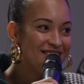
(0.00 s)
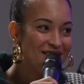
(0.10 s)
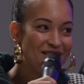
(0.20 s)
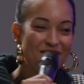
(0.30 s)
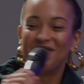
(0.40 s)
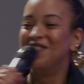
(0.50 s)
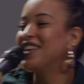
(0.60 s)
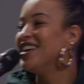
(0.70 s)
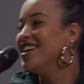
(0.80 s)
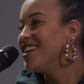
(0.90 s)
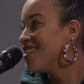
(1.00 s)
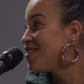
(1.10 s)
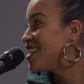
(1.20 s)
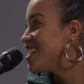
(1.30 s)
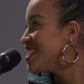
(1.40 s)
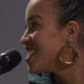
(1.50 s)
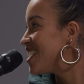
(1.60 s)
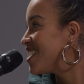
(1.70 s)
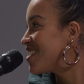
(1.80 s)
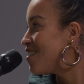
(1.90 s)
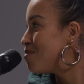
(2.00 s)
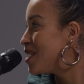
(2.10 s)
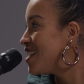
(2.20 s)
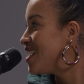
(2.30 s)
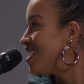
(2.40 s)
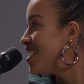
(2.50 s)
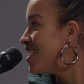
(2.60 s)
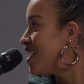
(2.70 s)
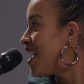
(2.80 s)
You can Felicia Gangloff-Bailey